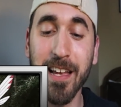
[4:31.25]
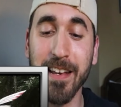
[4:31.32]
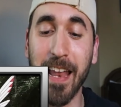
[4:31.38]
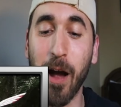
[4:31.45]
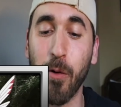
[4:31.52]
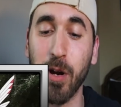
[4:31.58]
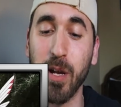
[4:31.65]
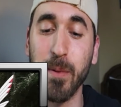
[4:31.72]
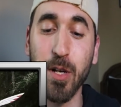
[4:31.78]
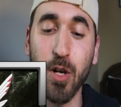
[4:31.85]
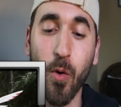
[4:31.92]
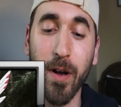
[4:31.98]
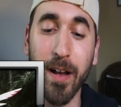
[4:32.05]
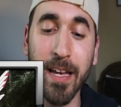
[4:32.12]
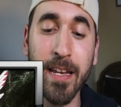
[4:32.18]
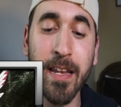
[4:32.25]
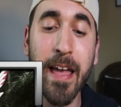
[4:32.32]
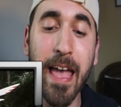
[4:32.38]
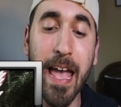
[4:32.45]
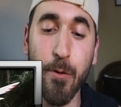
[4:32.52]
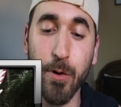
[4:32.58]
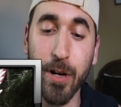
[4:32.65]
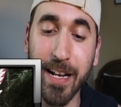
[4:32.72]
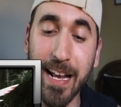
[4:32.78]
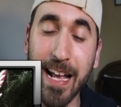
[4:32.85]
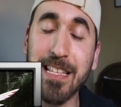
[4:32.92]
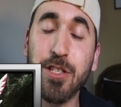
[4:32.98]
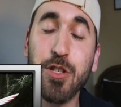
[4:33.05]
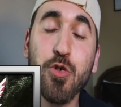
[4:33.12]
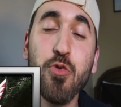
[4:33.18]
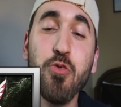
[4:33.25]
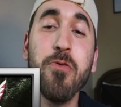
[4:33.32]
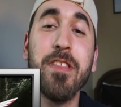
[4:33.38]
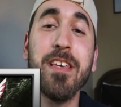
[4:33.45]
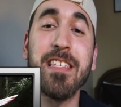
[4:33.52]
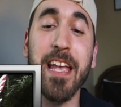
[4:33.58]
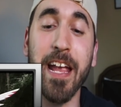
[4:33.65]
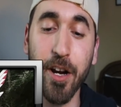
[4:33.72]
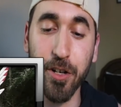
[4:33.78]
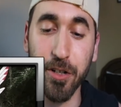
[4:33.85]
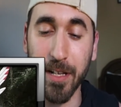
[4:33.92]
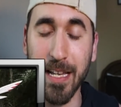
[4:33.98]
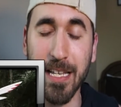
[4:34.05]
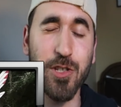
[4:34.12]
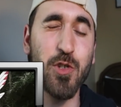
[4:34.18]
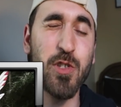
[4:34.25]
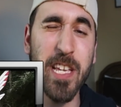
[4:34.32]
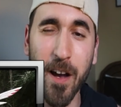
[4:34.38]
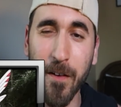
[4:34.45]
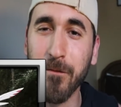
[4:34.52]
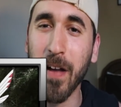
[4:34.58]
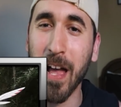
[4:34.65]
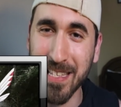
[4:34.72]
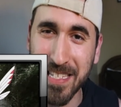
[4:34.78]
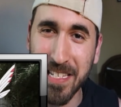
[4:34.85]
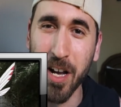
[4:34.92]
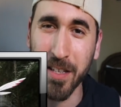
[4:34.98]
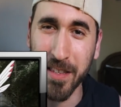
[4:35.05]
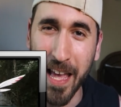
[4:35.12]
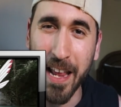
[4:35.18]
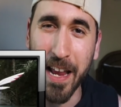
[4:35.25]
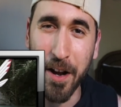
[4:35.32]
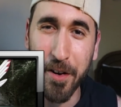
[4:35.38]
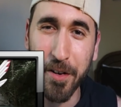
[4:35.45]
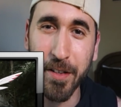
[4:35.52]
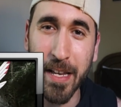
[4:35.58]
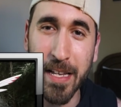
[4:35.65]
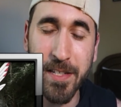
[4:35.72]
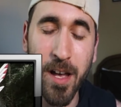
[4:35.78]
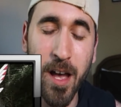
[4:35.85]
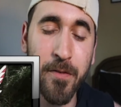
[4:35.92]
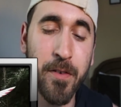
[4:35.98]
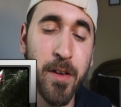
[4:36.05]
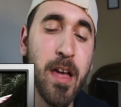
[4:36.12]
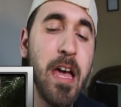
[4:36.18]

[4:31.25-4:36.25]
Now we're going to be going in and we're going to get to this Aerial Ace. You see how fast he got that Aerial Ace off?